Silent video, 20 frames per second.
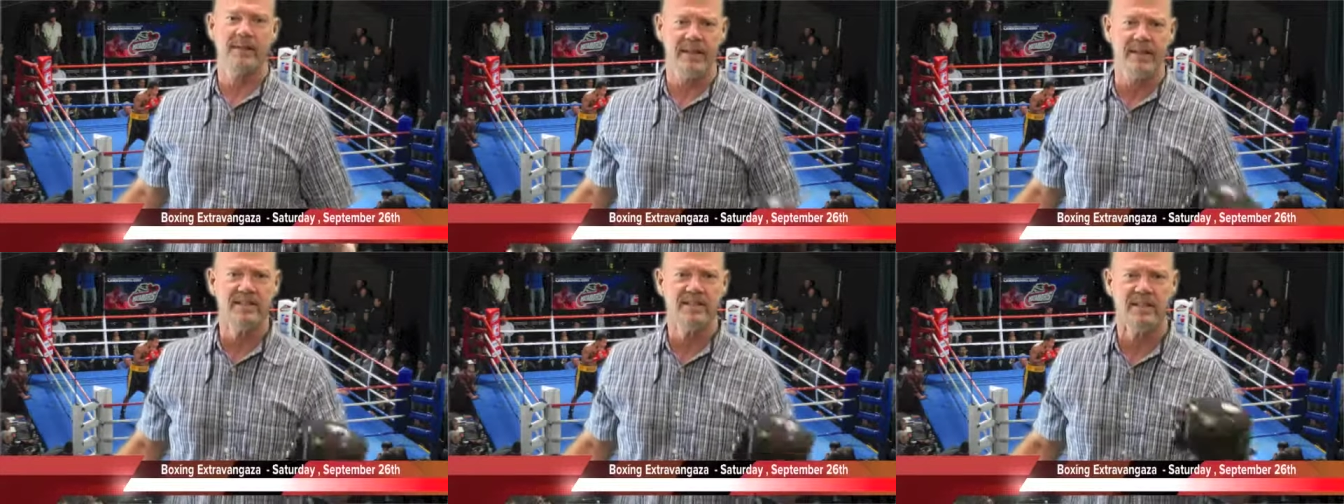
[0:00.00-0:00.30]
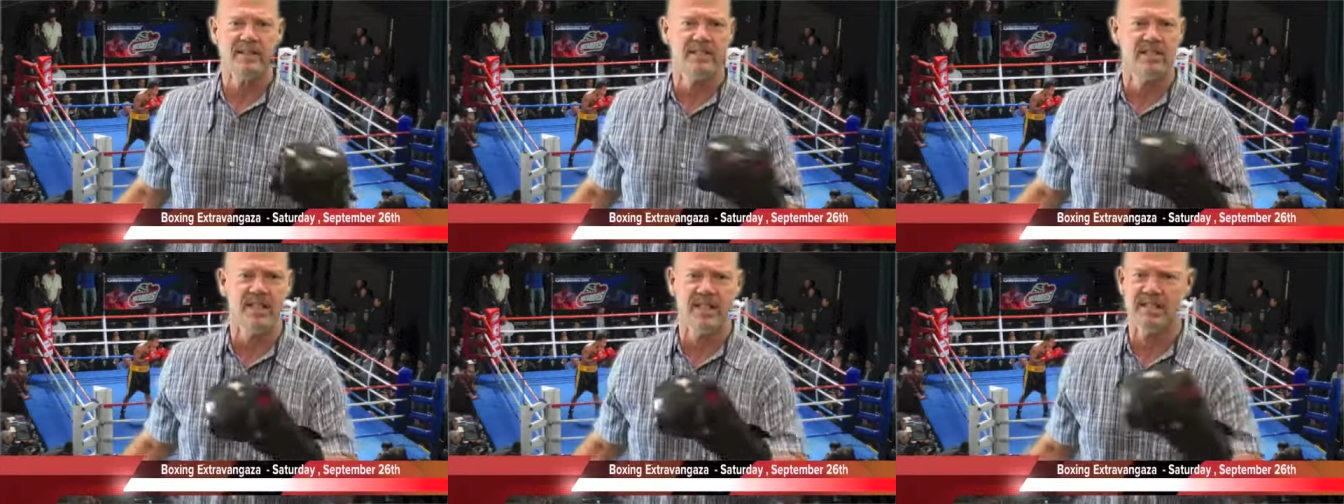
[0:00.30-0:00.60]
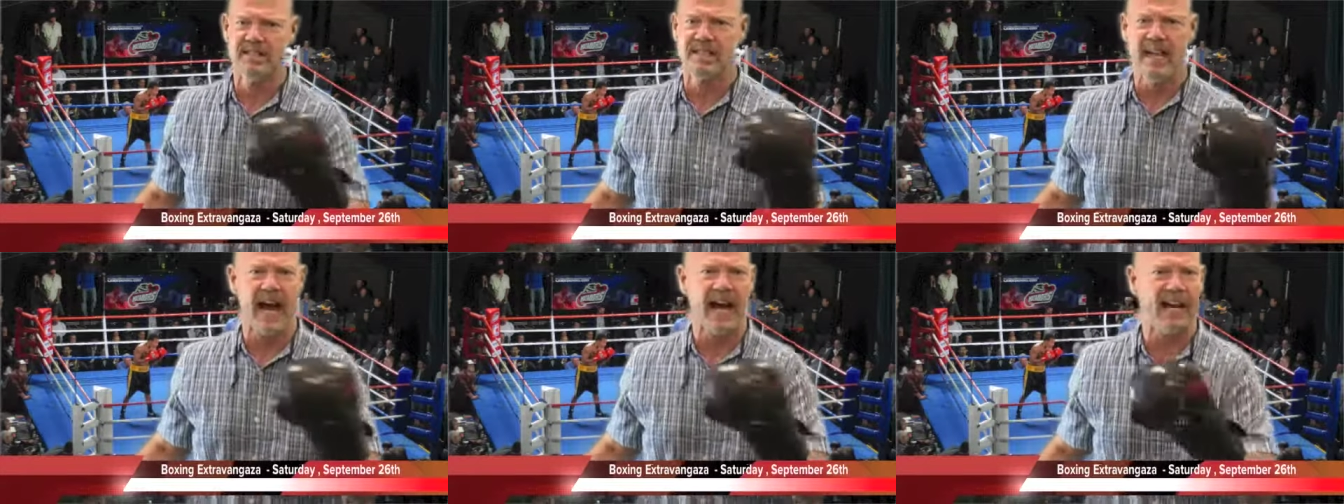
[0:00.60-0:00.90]
This is
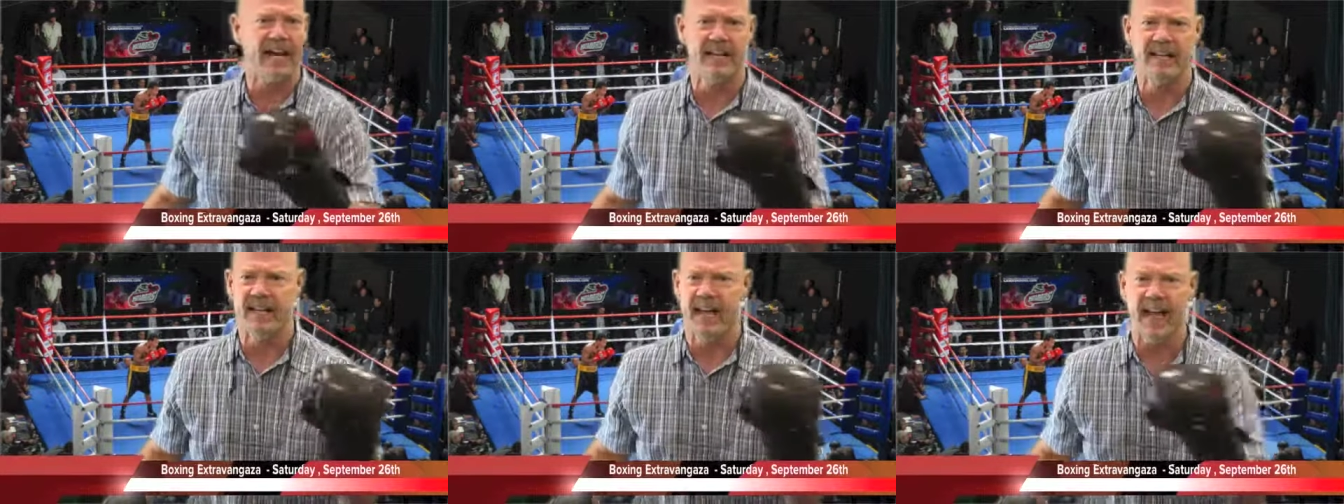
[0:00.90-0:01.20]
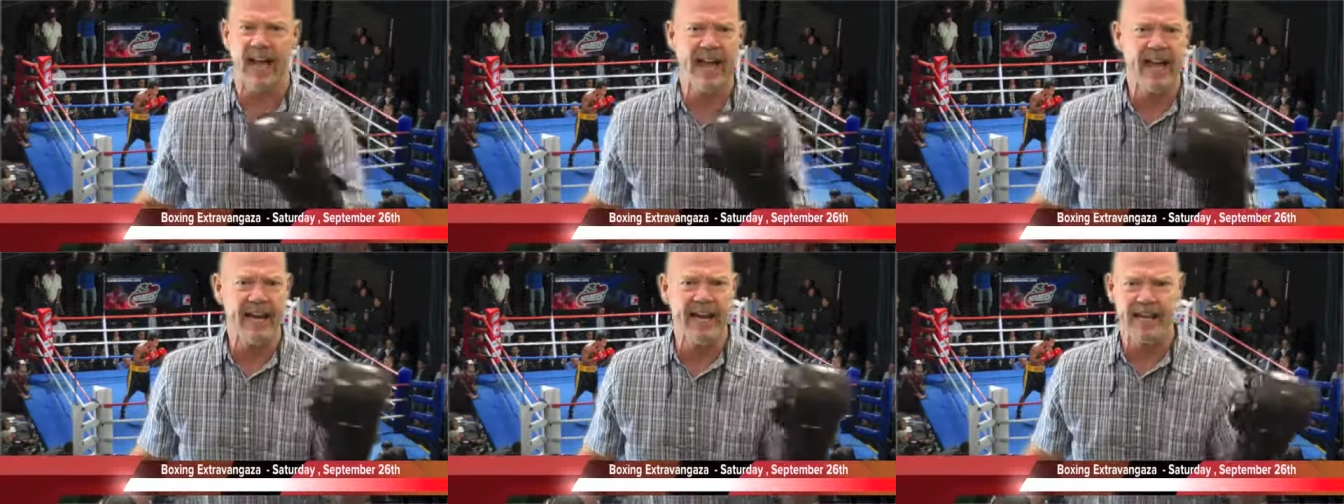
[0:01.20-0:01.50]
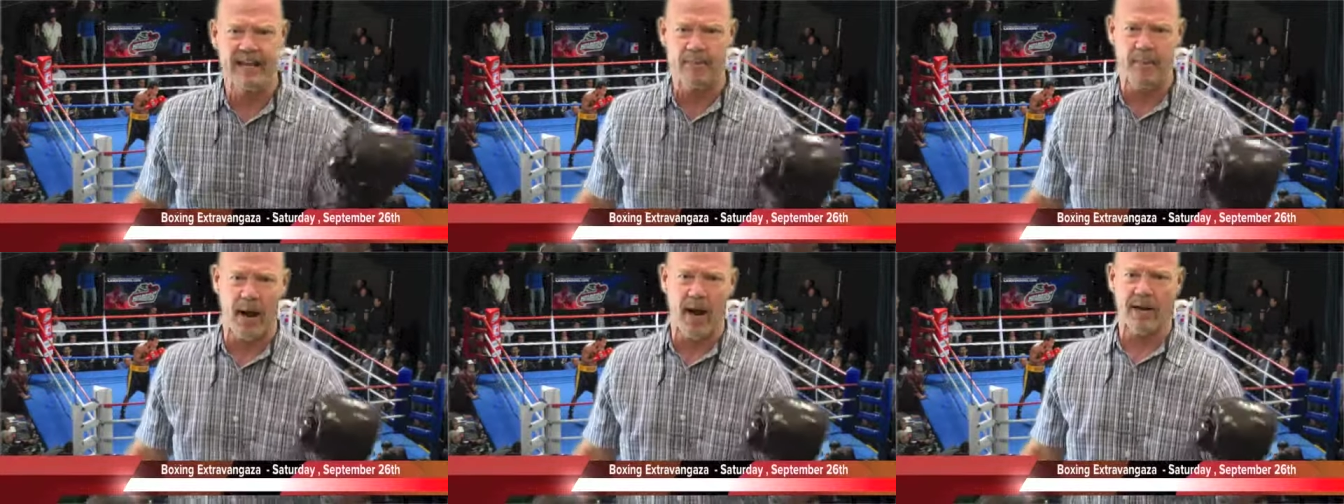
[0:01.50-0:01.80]
just not
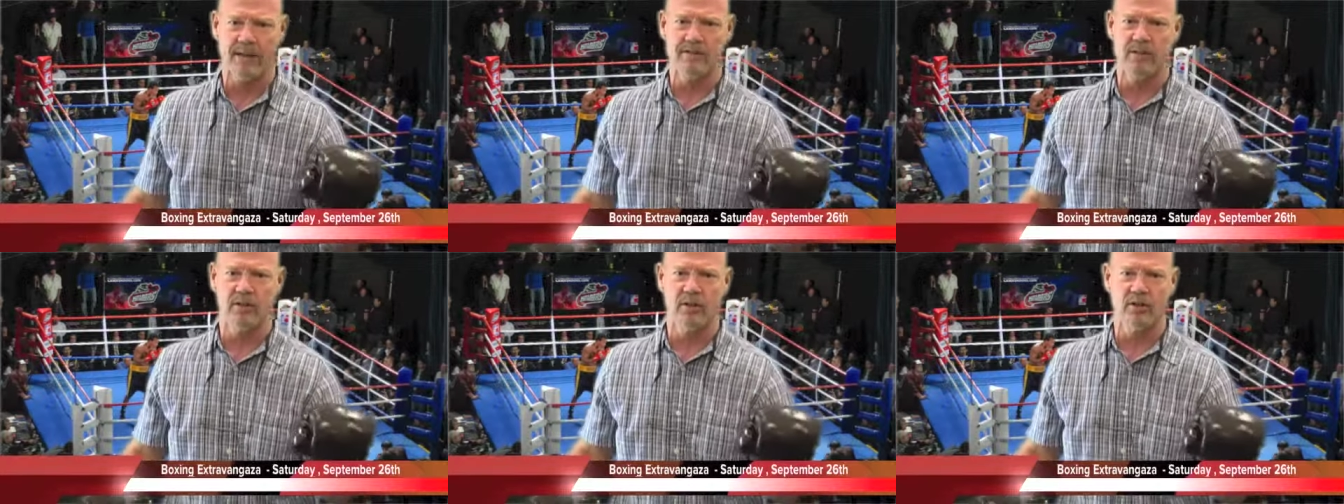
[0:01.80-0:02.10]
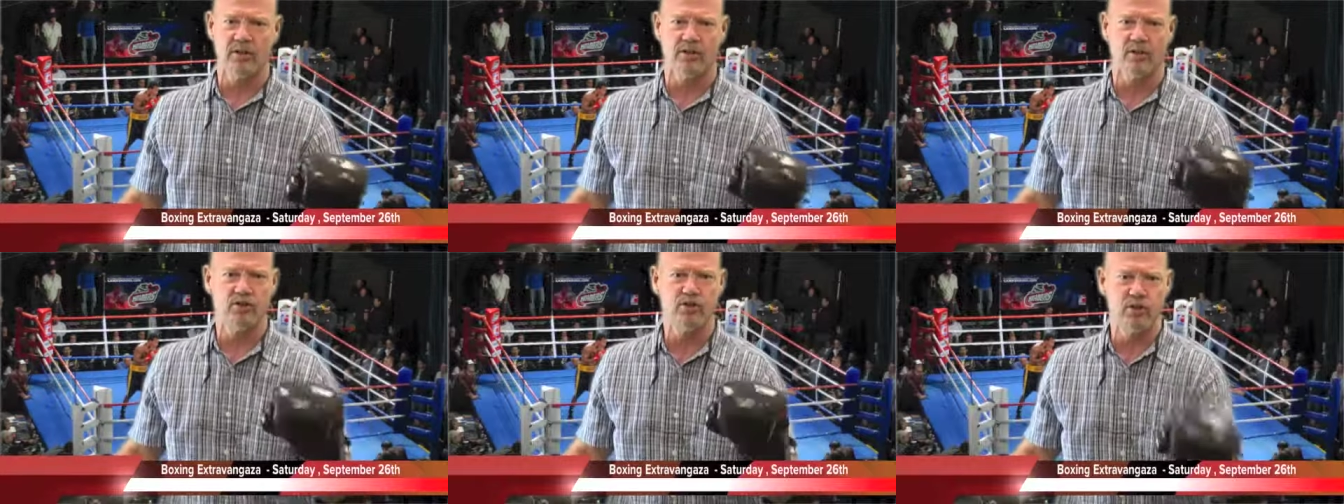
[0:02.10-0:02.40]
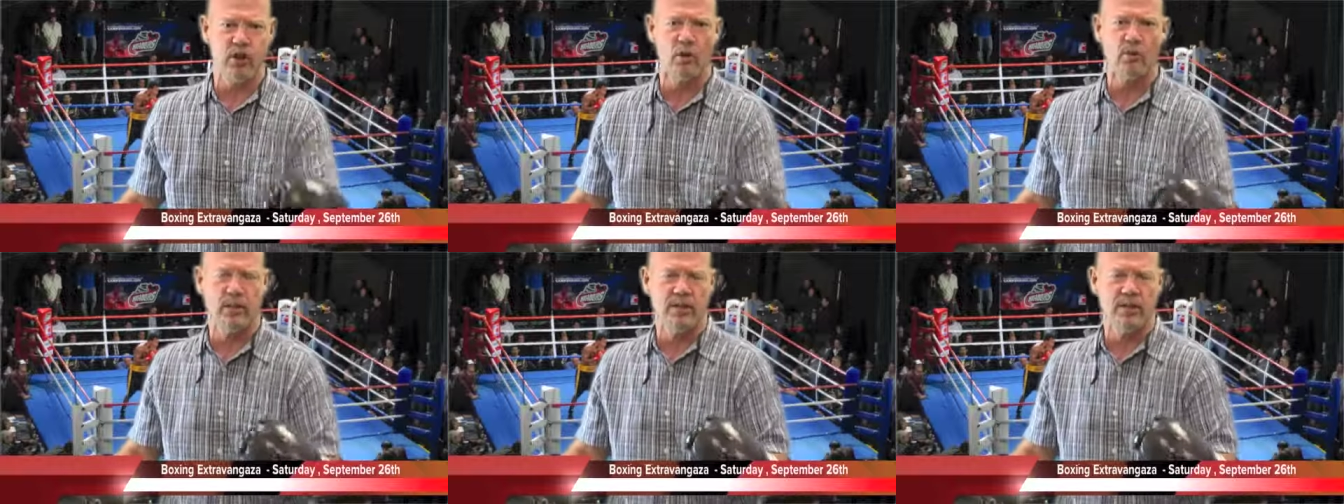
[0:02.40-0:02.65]
any boxing show.